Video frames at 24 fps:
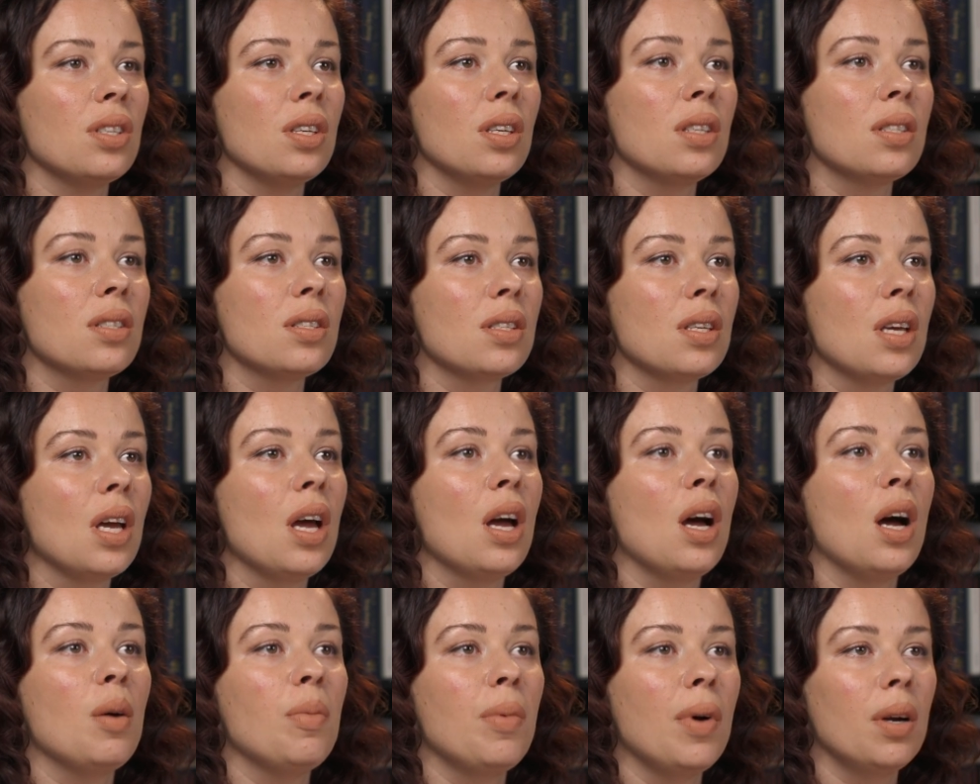It's
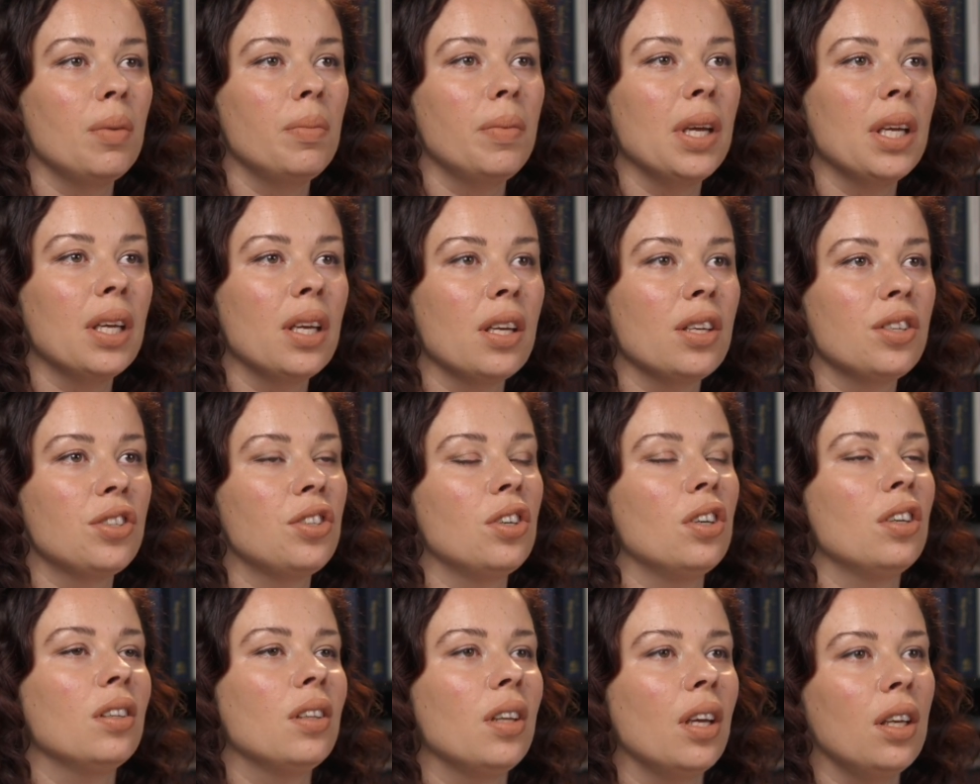about making
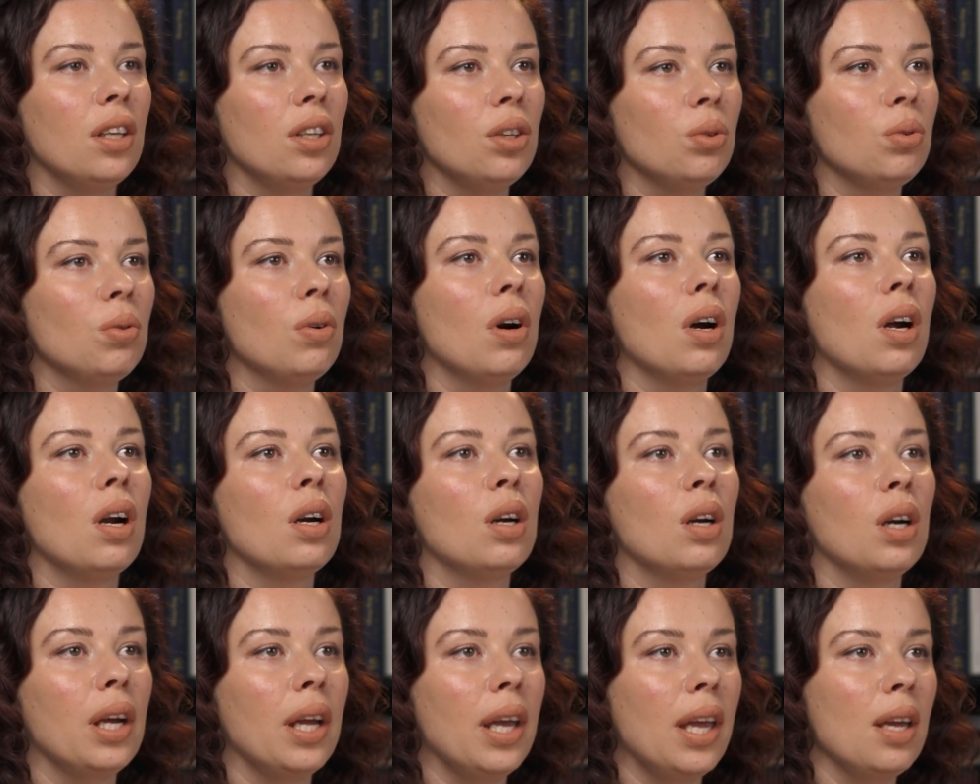sure that you
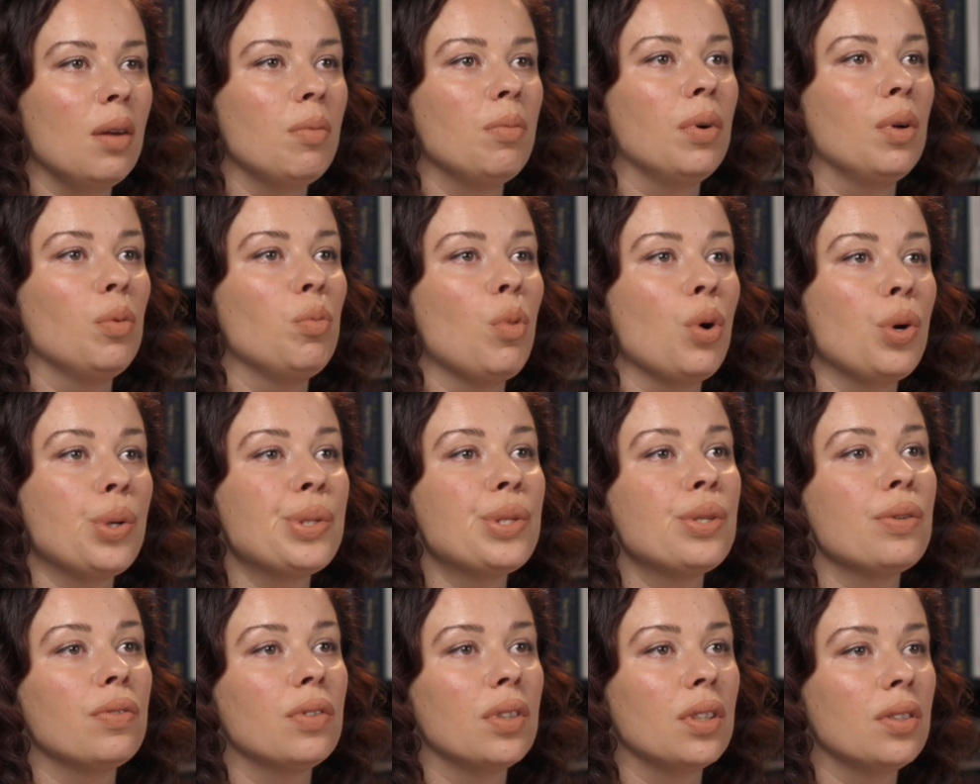are able
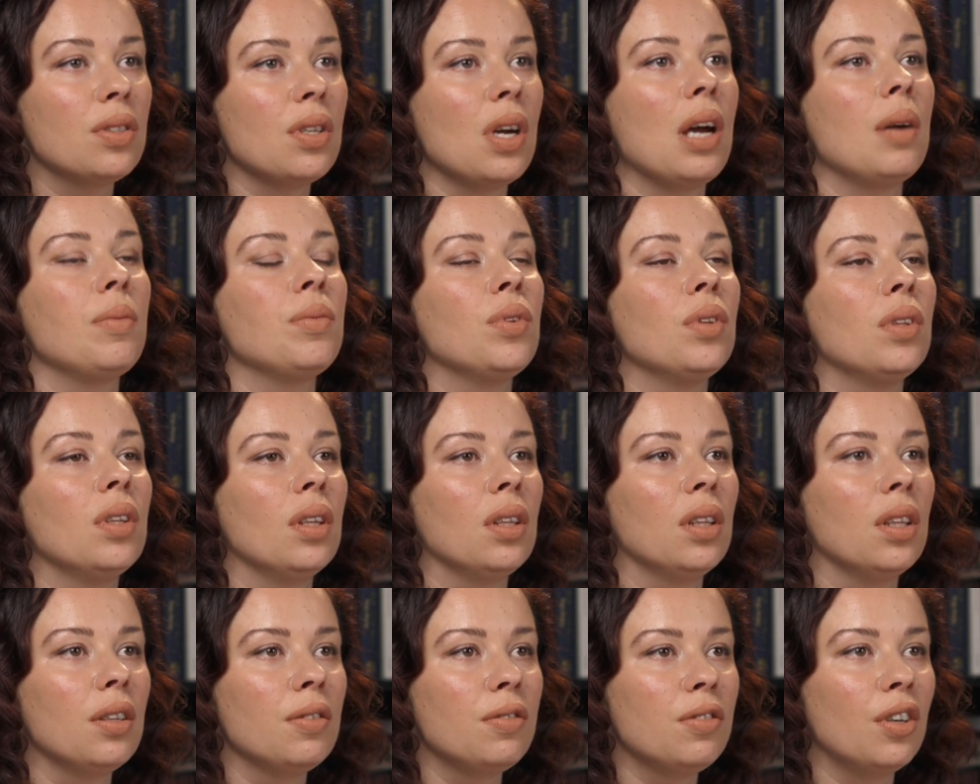most of the time to
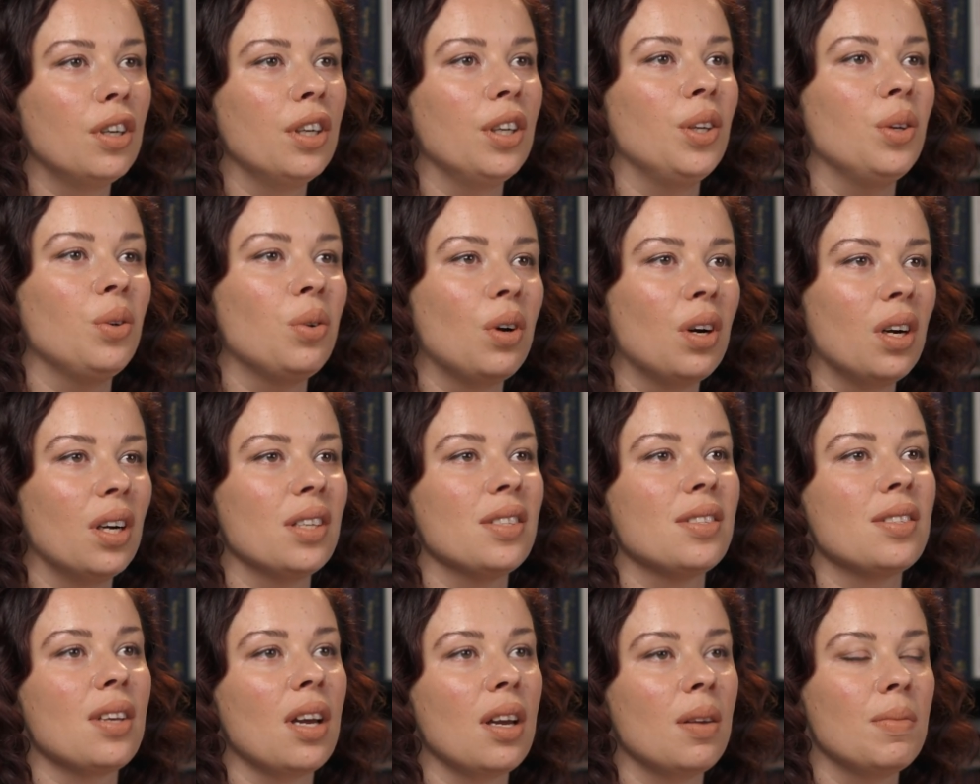deliver your
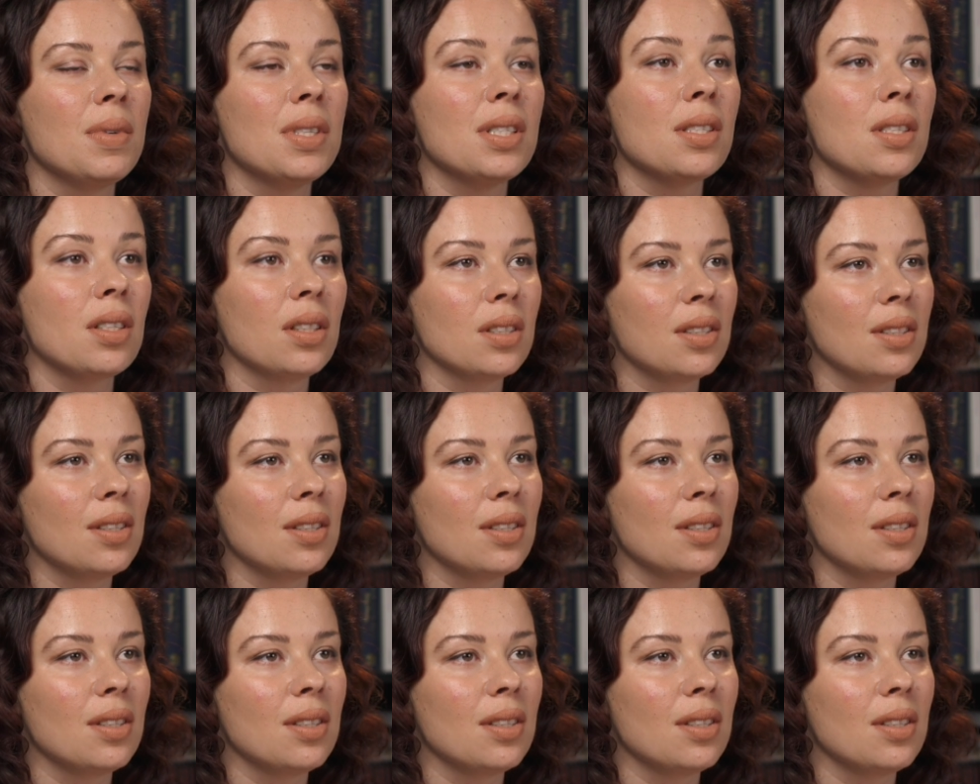assignments on